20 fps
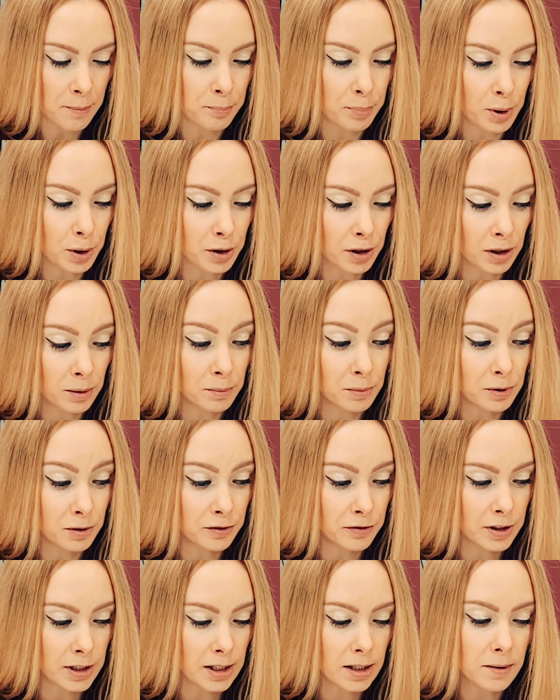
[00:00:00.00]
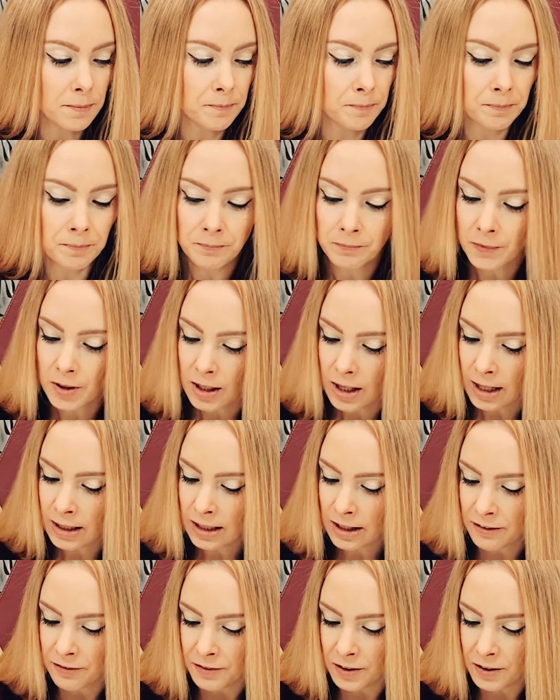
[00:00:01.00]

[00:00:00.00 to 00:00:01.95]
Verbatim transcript: book or movie, and I